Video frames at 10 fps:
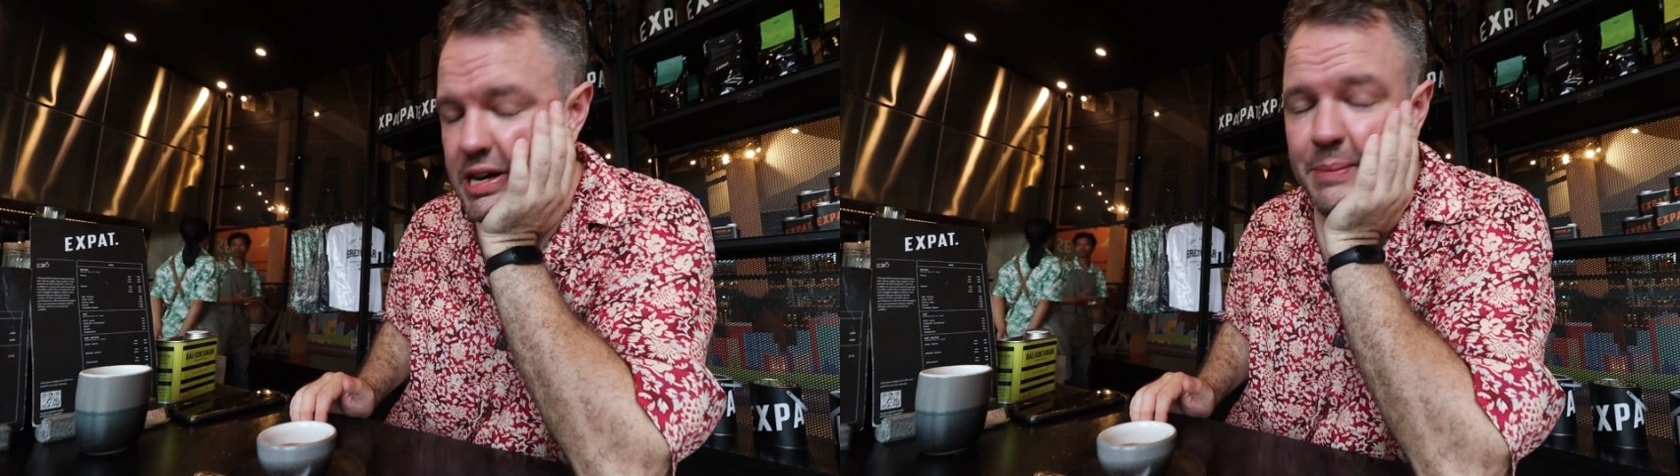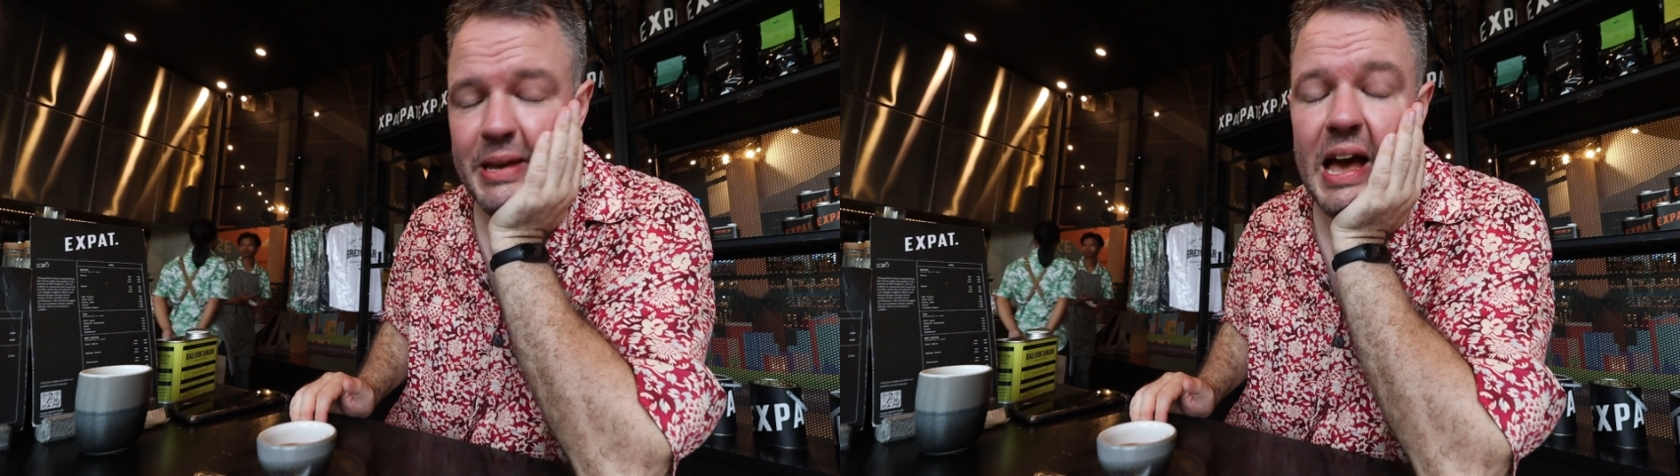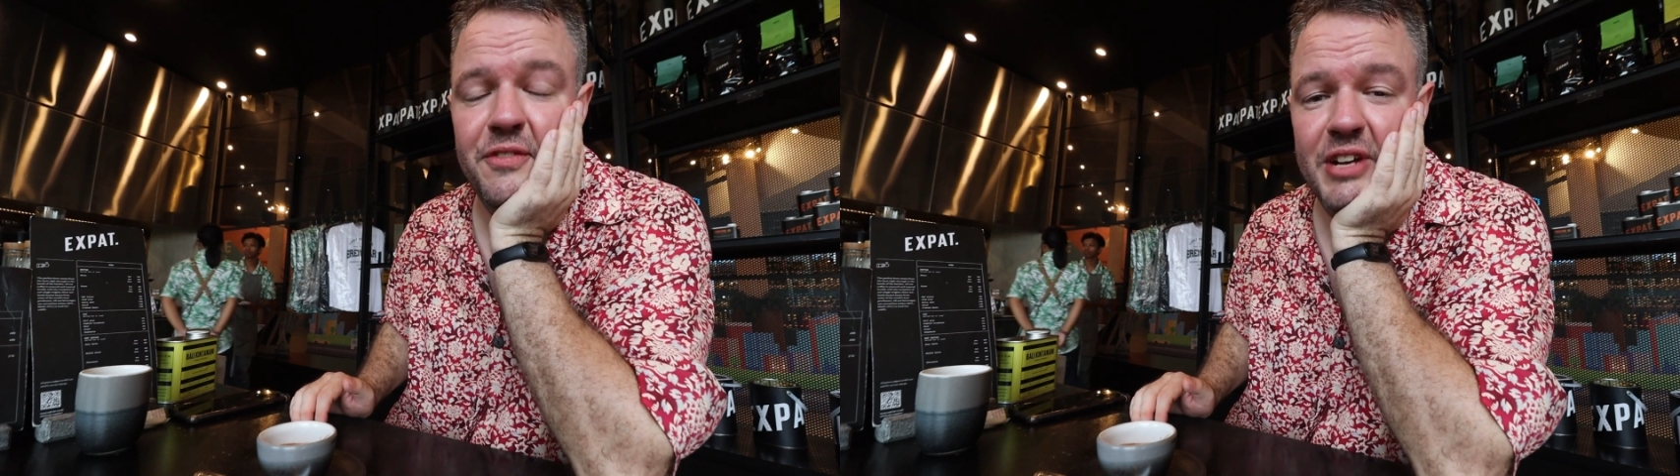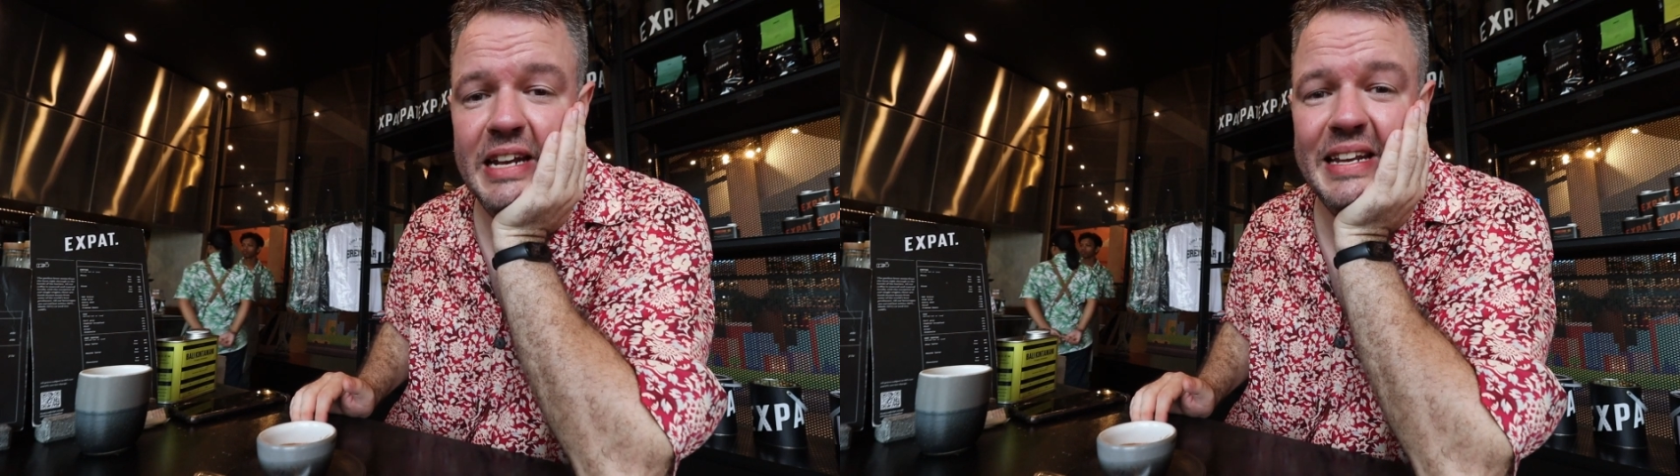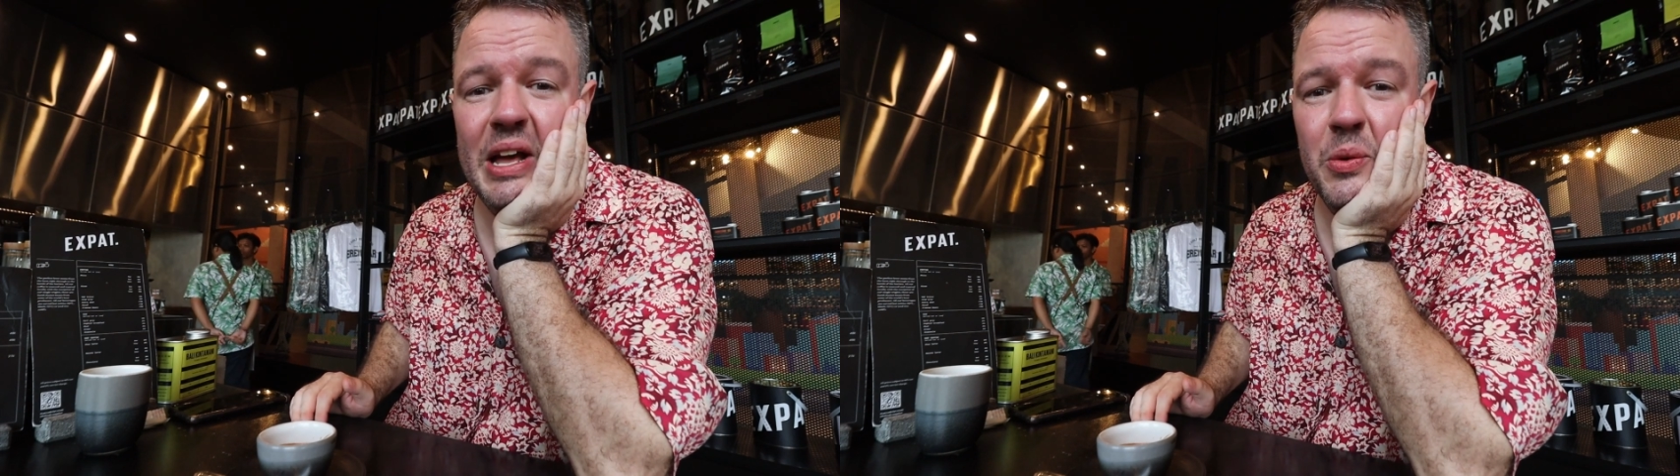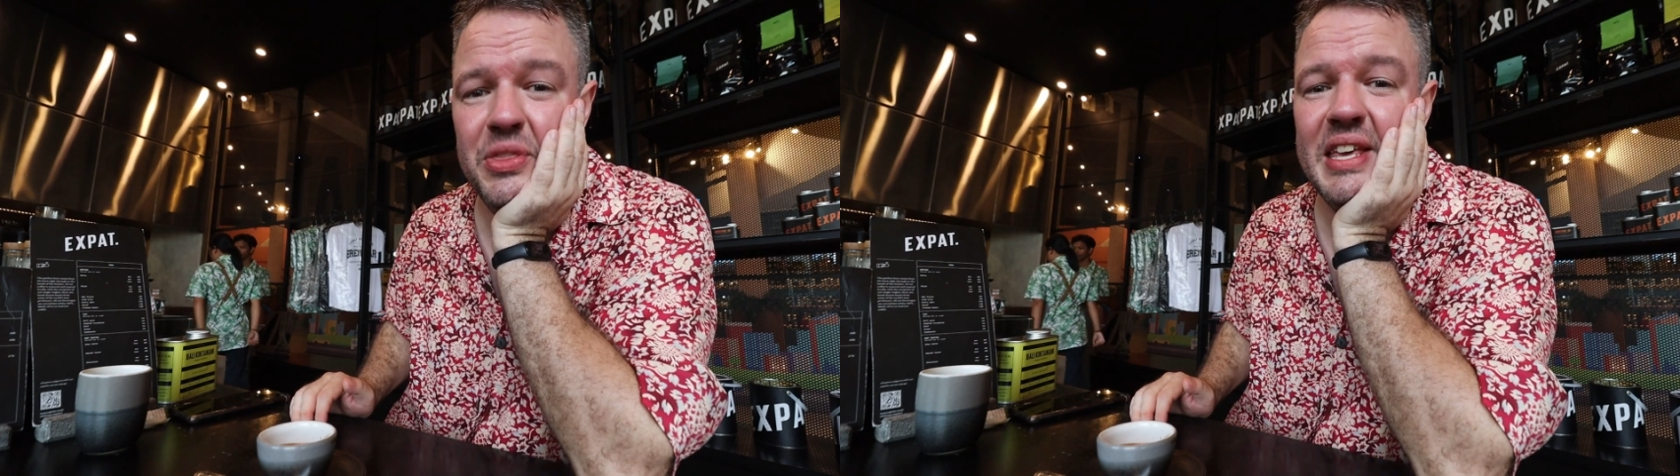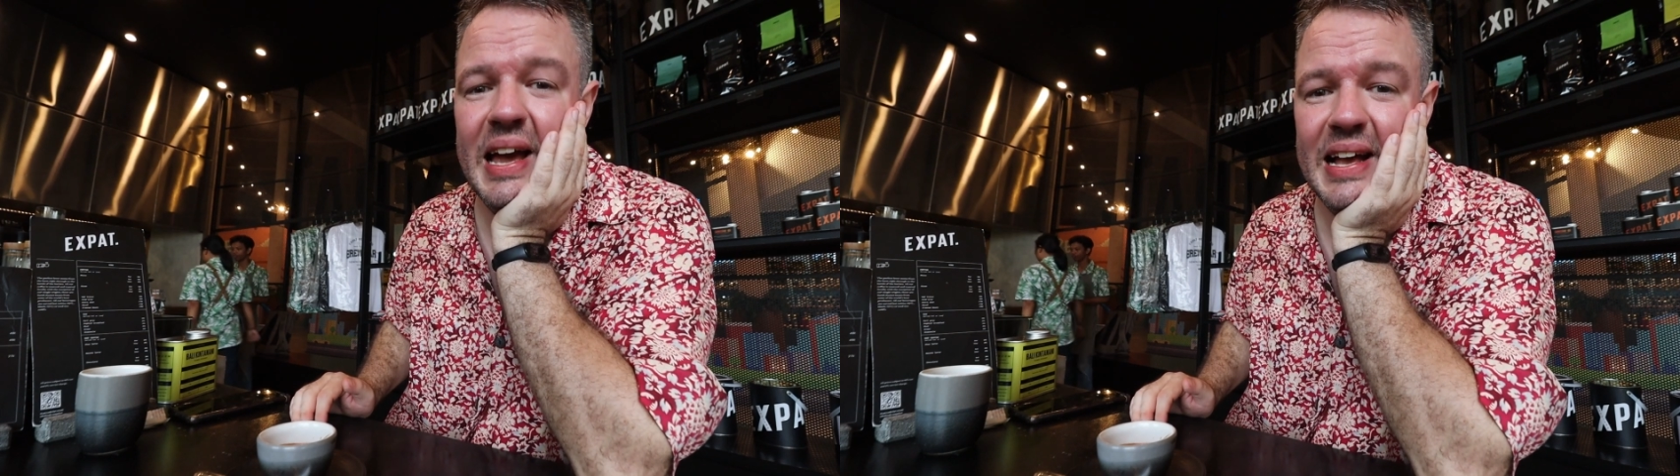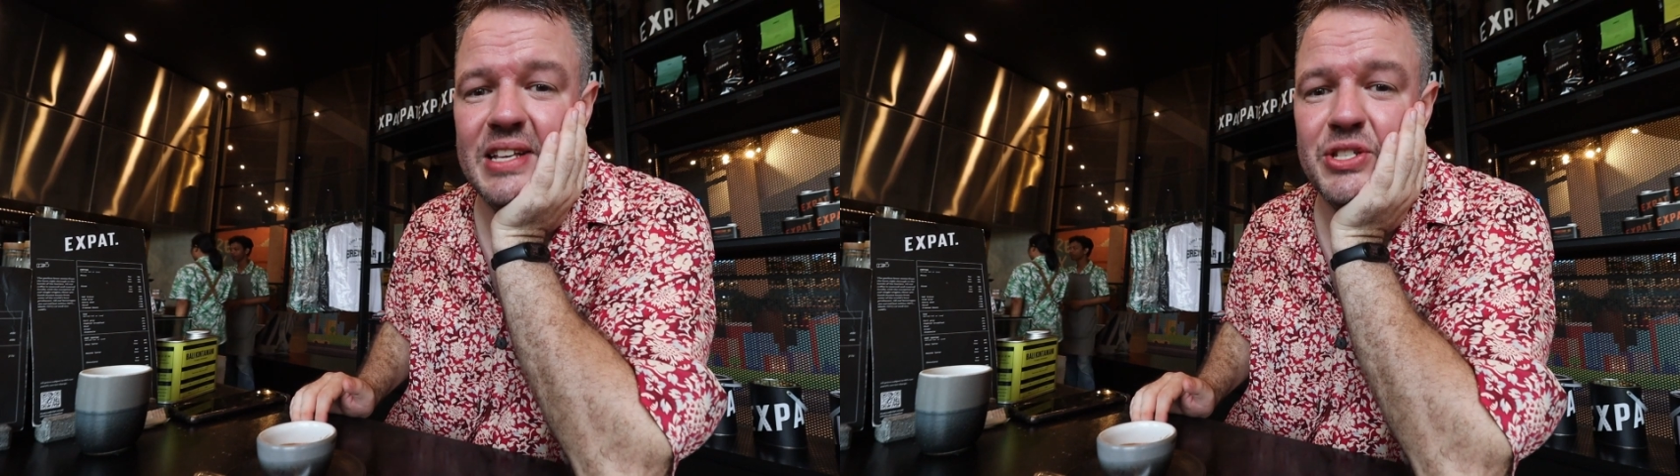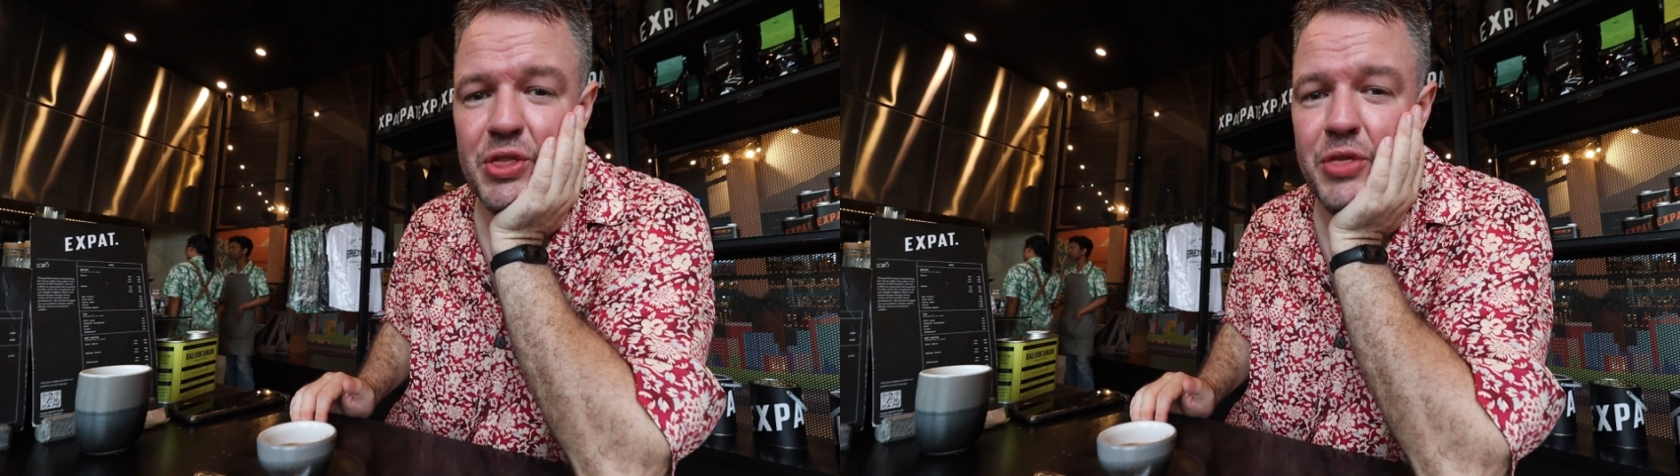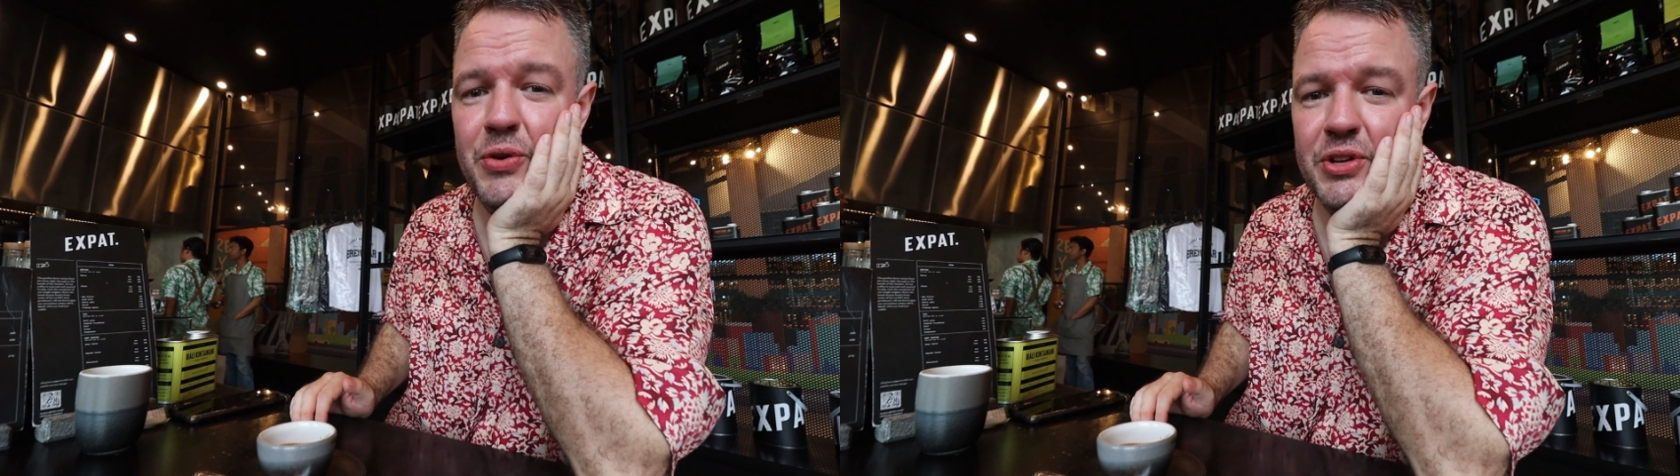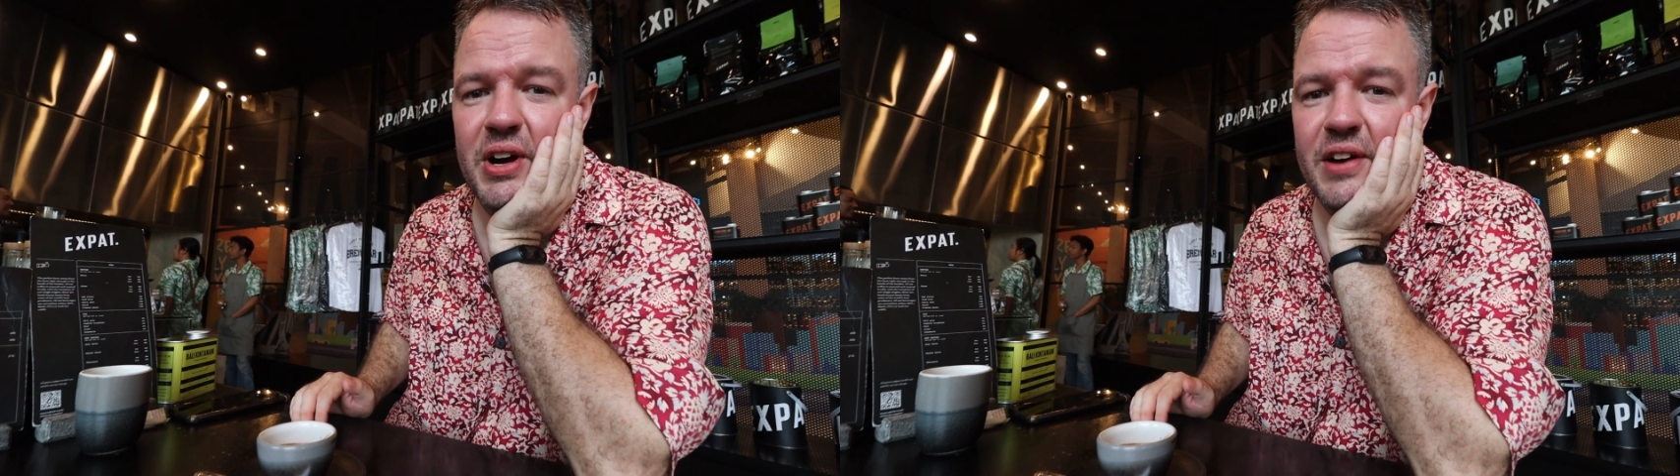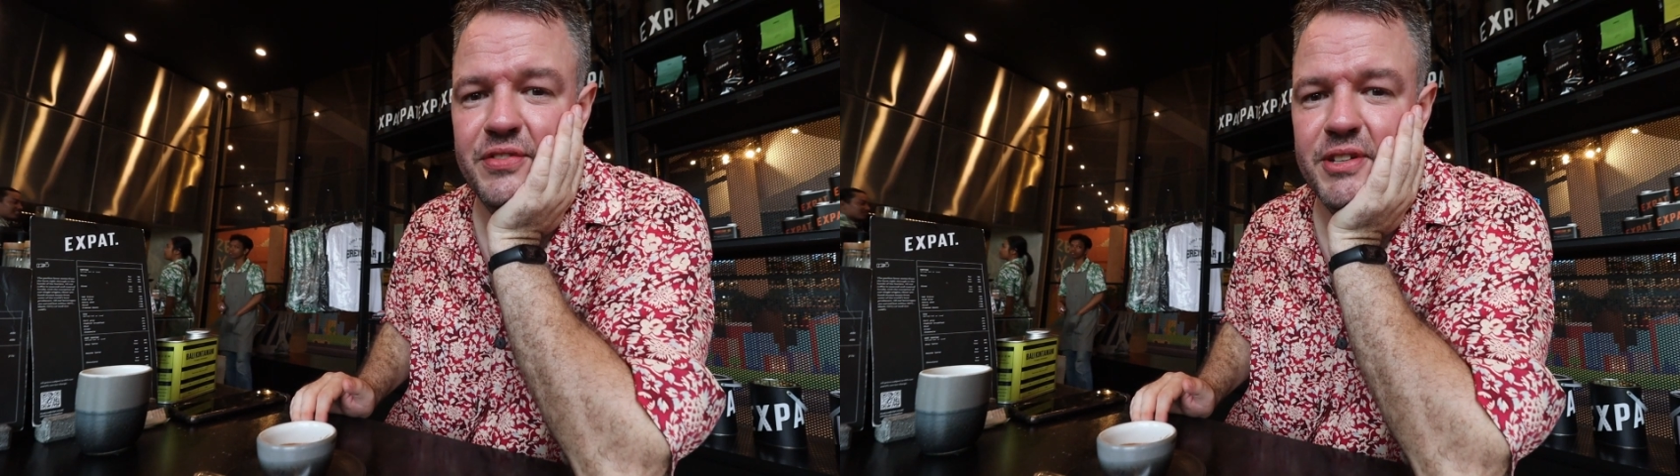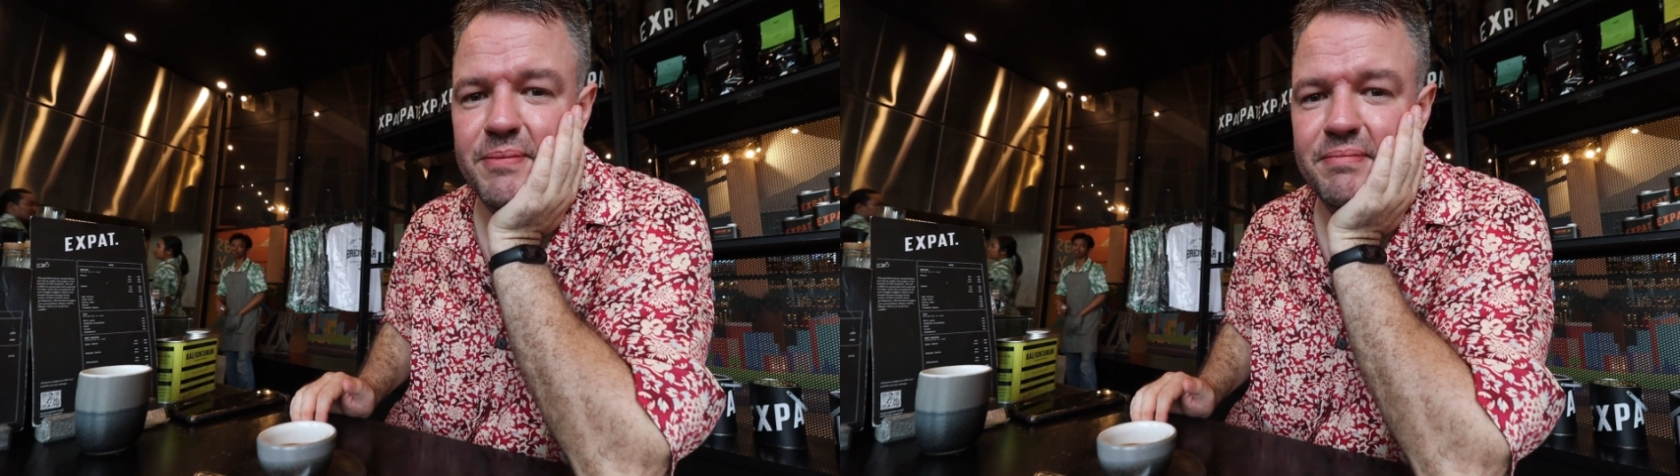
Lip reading: I'm caffeinated out the ass. Third coffee.